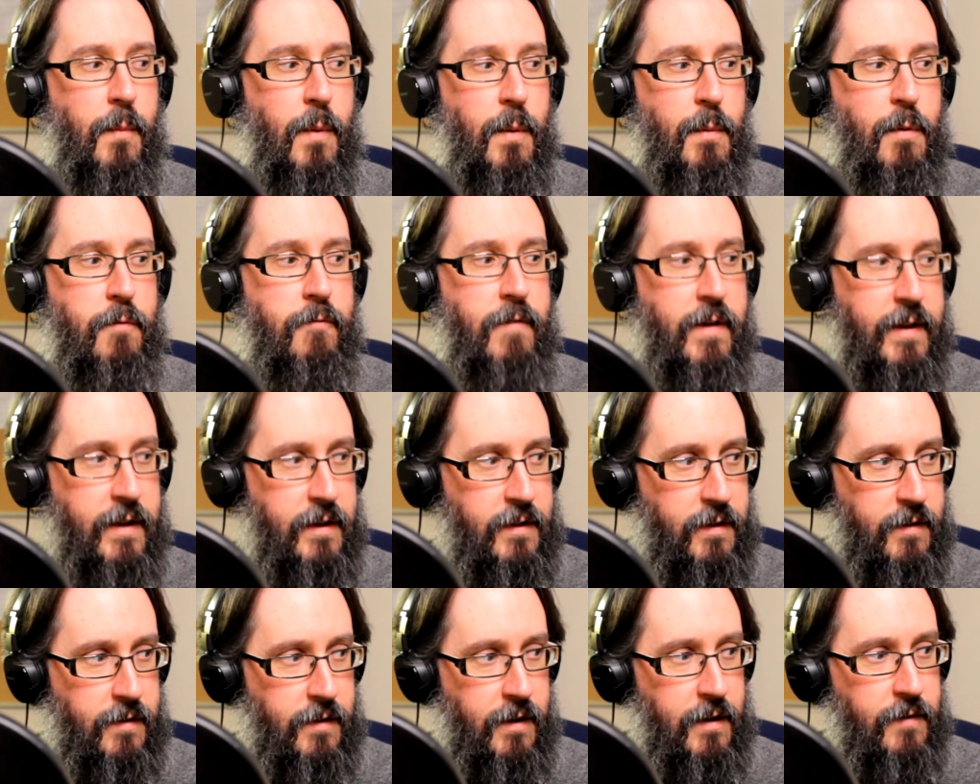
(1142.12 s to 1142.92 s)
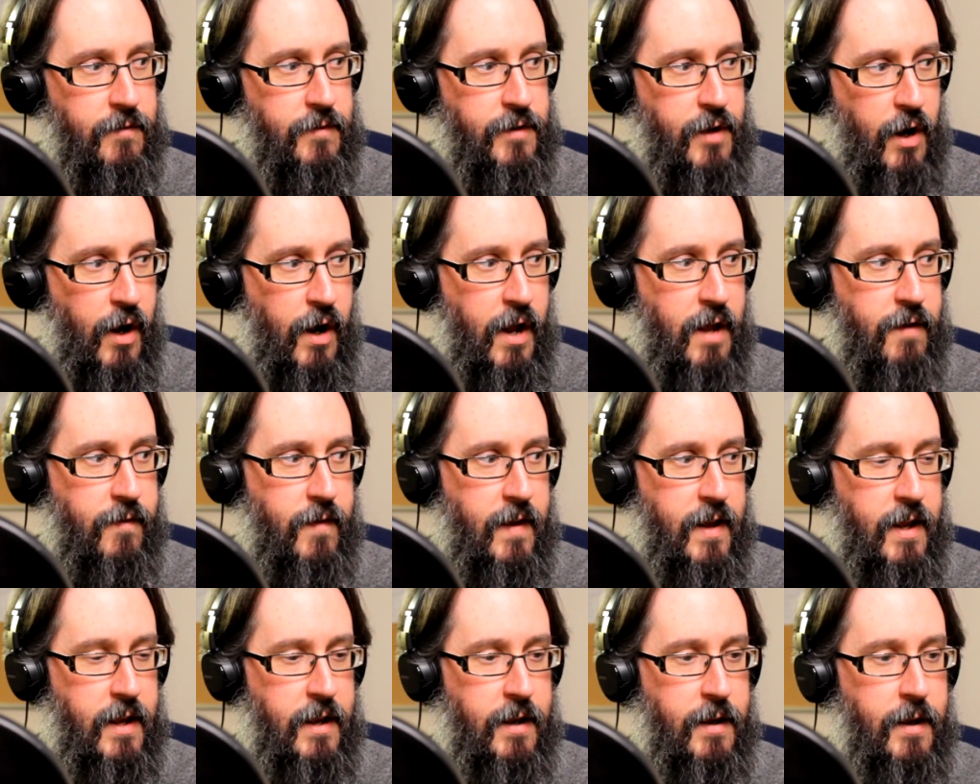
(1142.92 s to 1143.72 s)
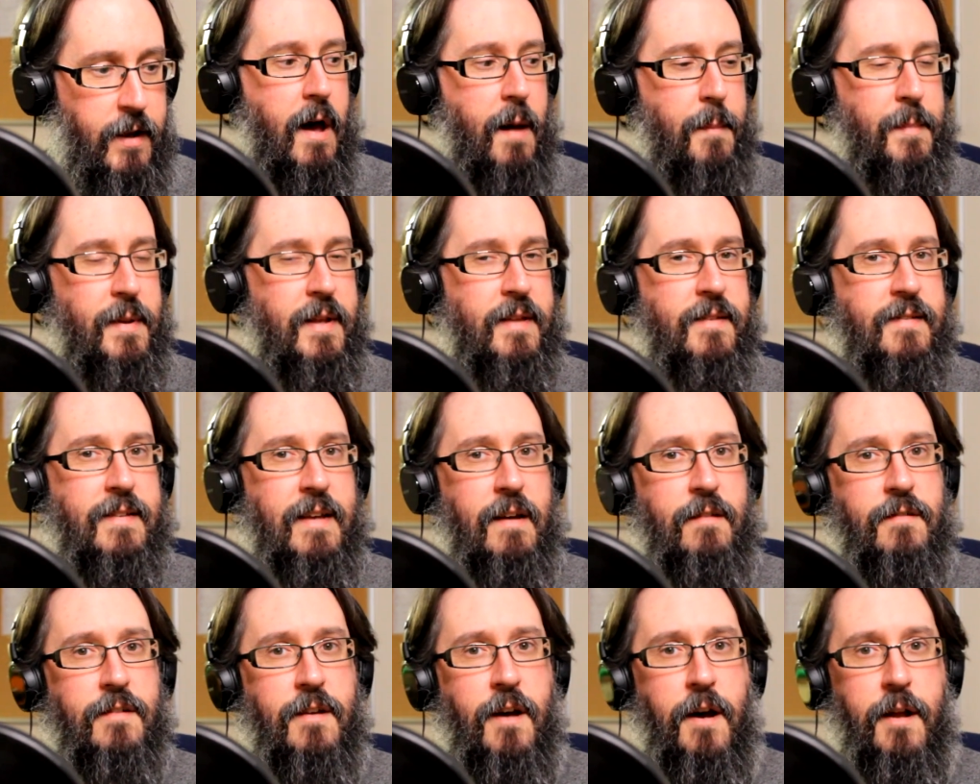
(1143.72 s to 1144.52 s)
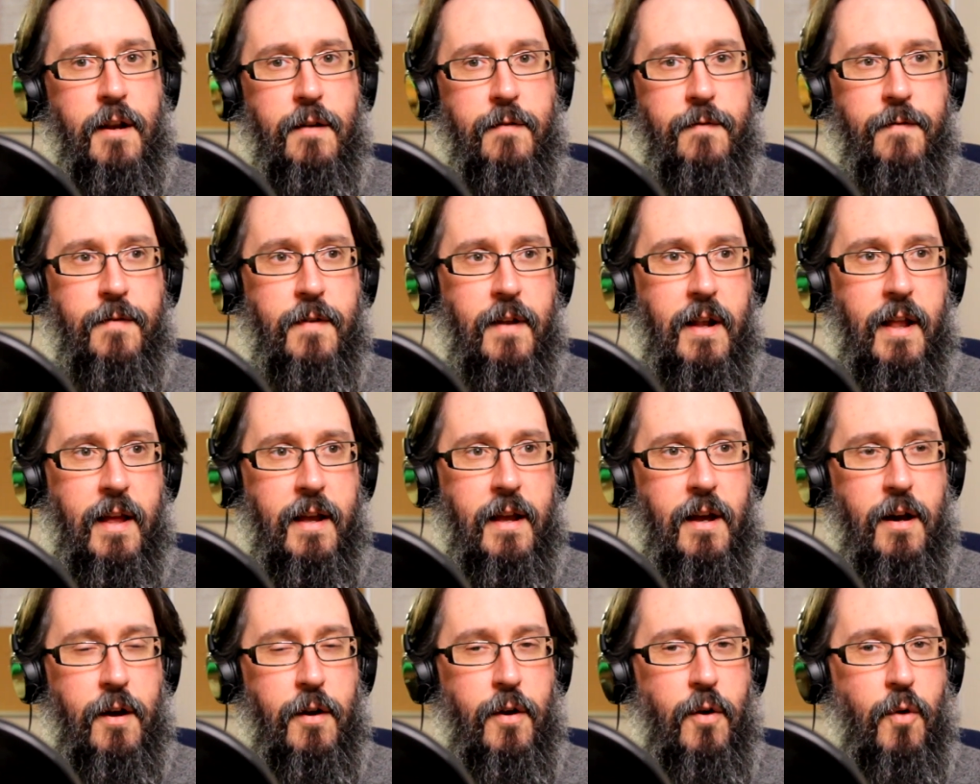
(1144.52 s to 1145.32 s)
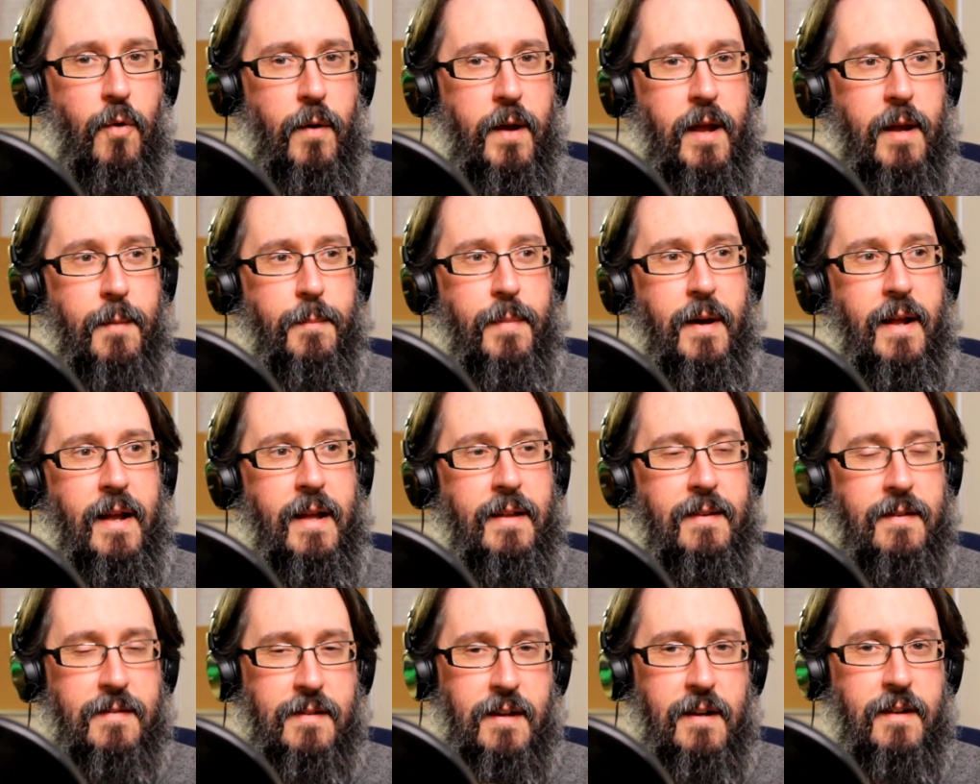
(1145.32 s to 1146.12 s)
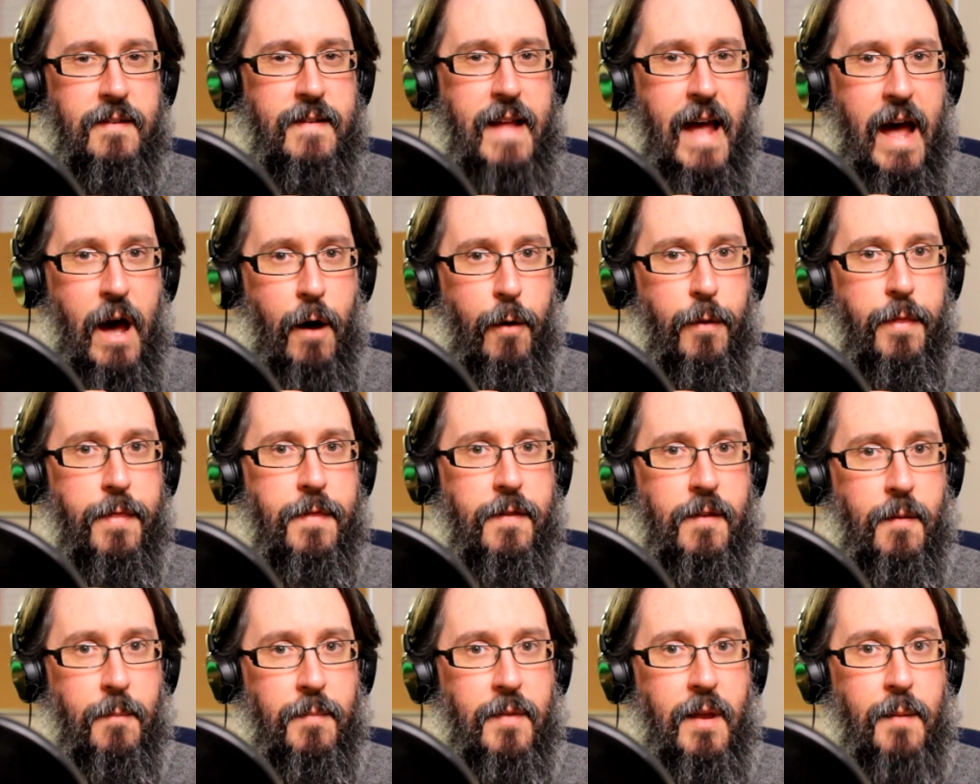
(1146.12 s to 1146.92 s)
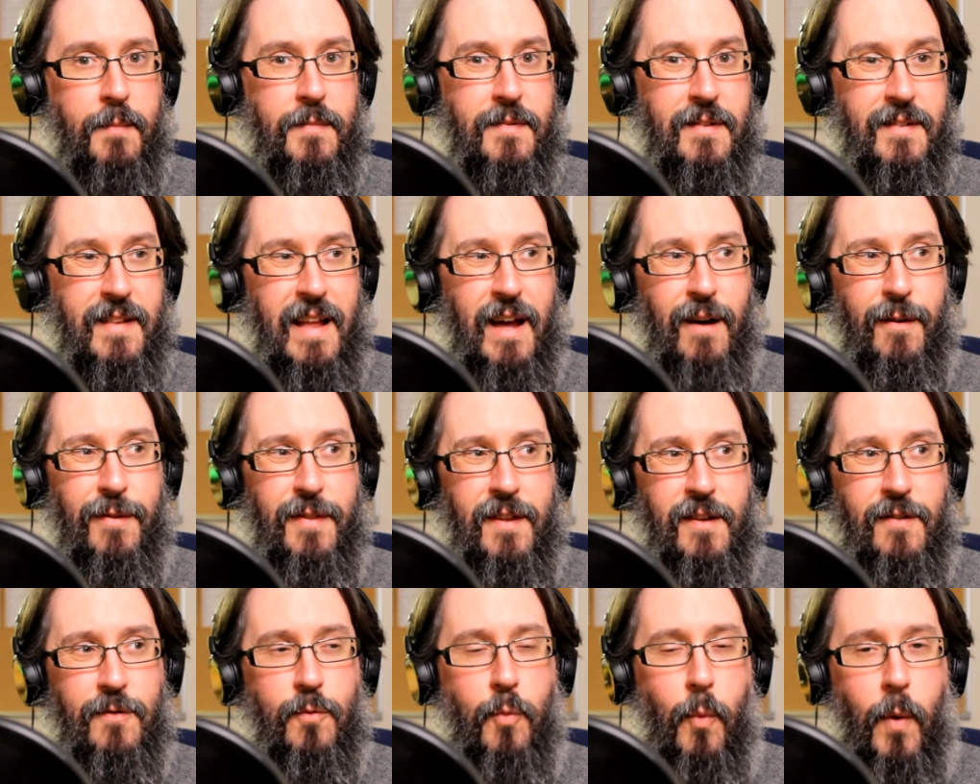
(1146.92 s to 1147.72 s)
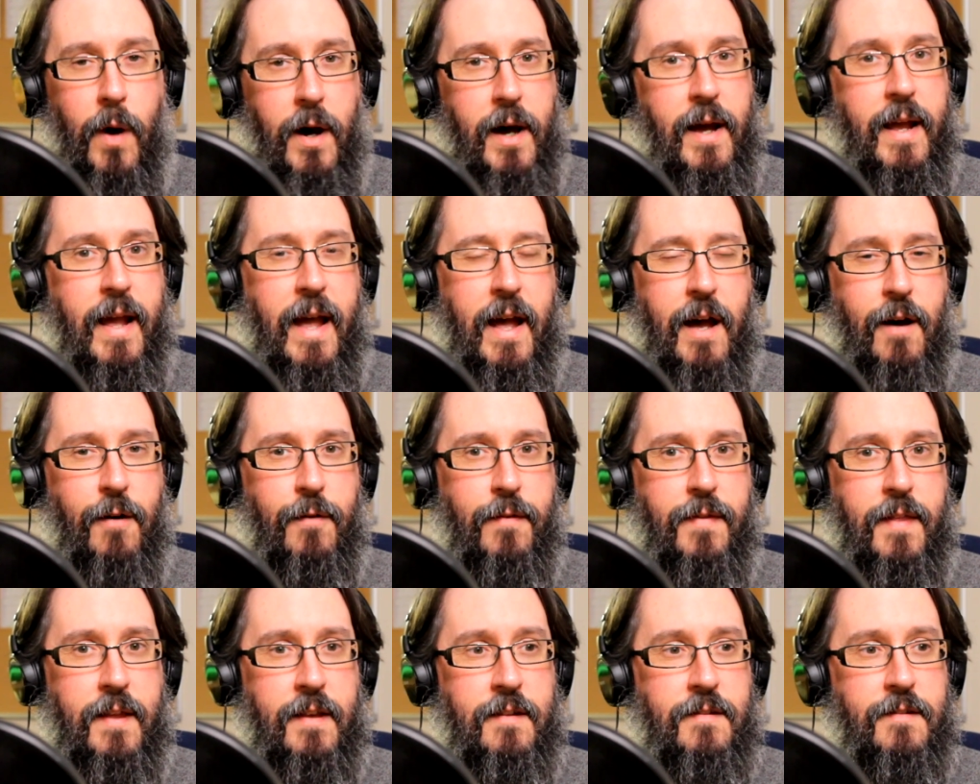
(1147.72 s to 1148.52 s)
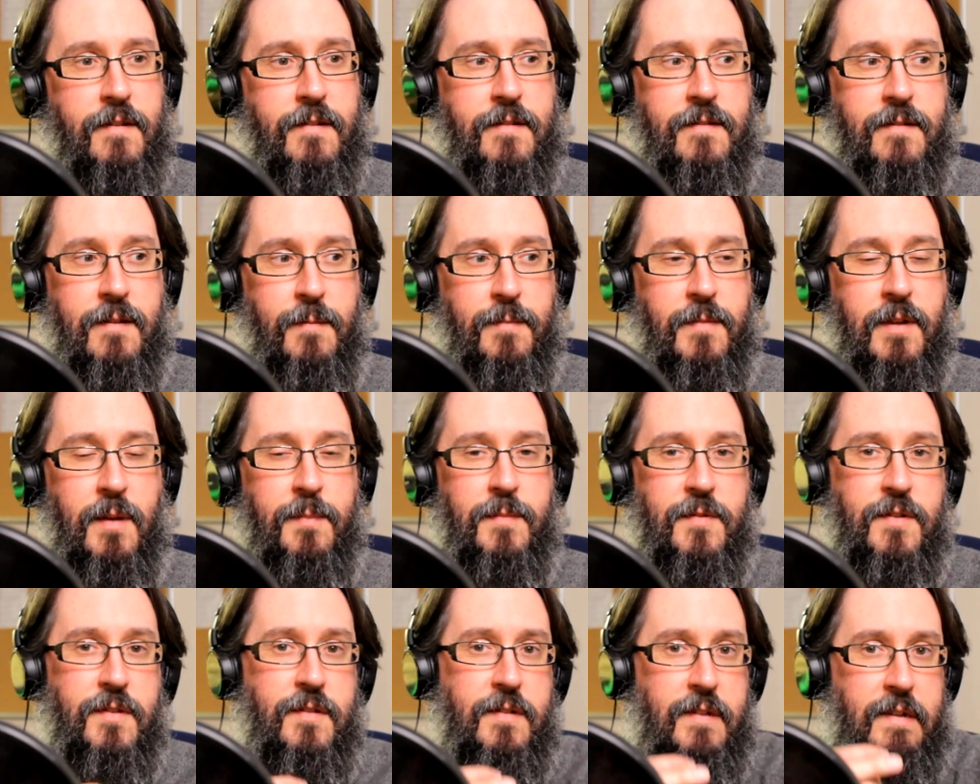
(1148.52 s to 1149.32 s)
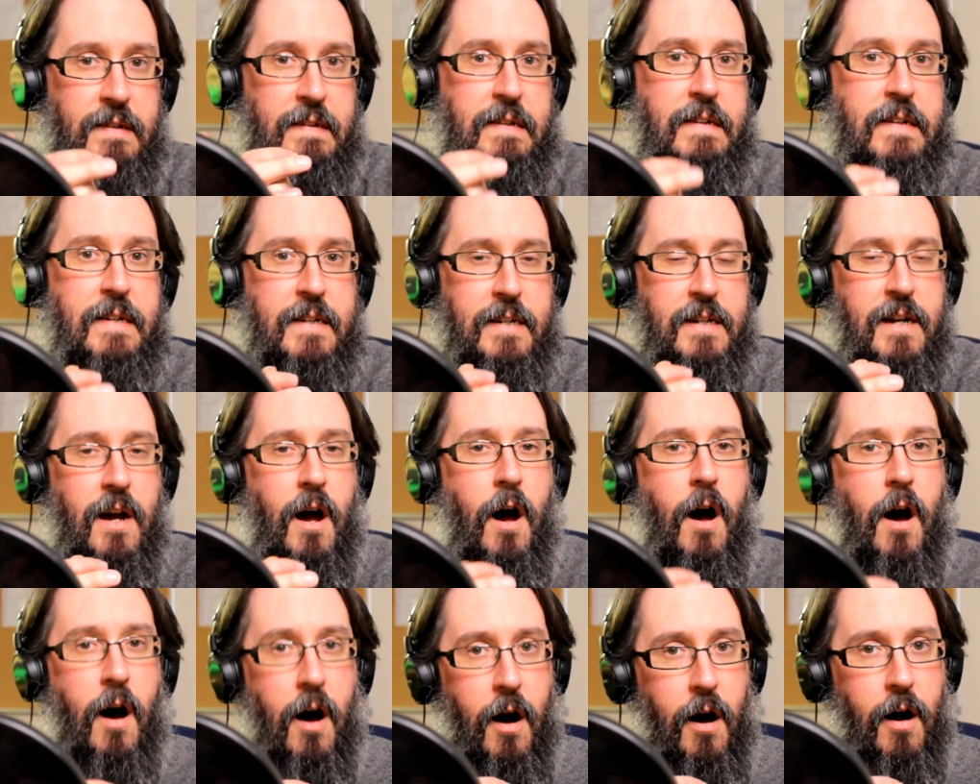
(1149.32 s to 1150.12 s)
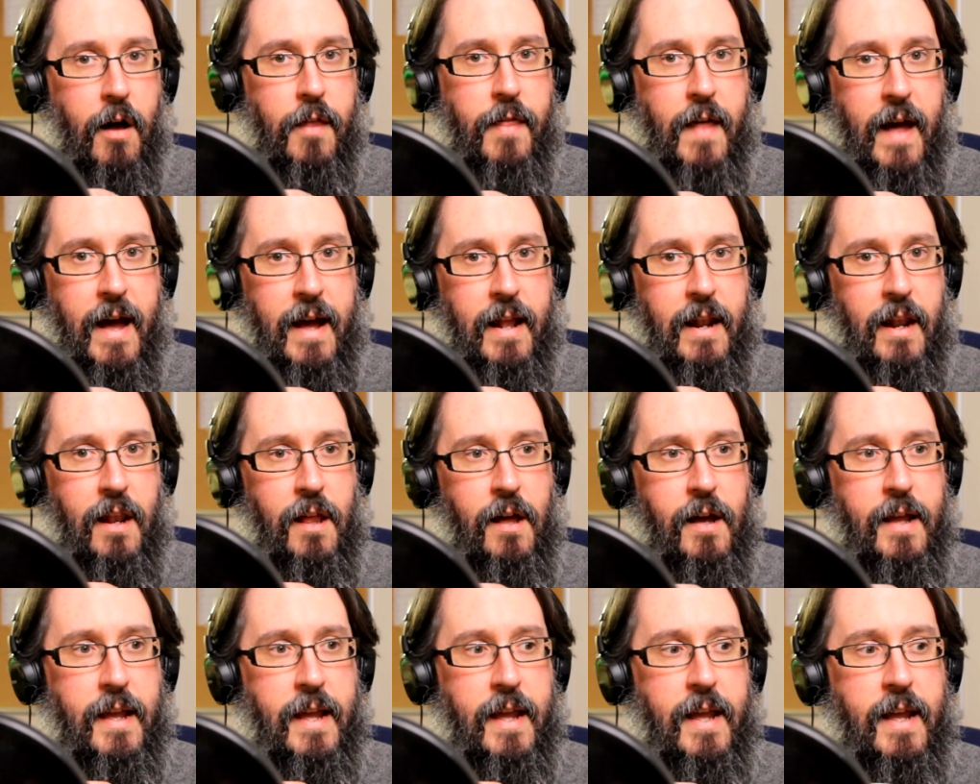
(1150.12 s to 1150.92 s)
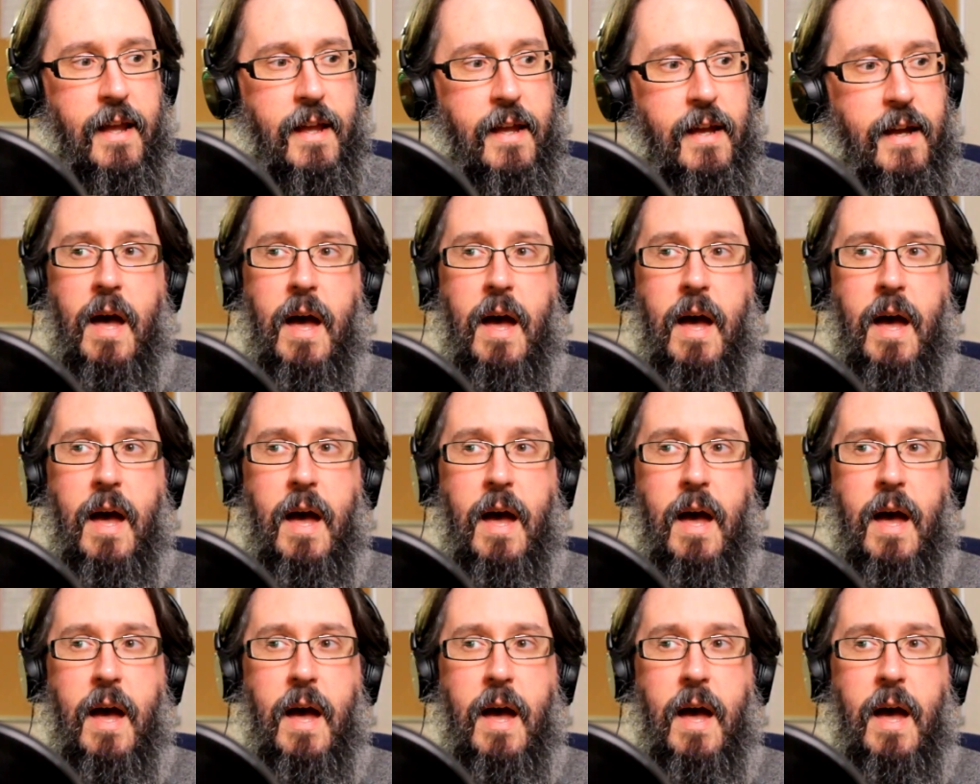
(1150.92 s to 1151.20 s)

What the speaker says: we were ready to just kind of dive in. I mean, it sounds kind of like annoying, but it's kind of how things work out. Things just sometimes just are that lucky.